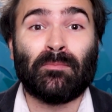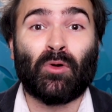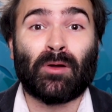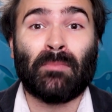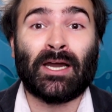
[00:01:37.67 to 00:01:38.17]

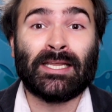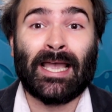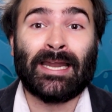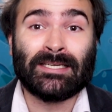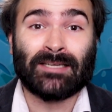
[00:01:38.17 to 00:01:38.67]
more money
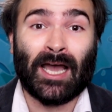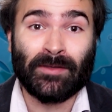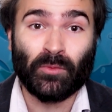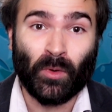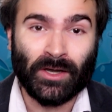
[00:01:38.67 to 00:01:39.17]
anytime
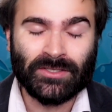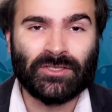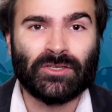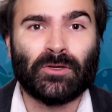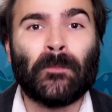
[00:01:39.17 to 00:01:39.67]
it wants
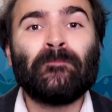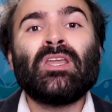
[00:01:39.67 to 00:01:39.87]
to.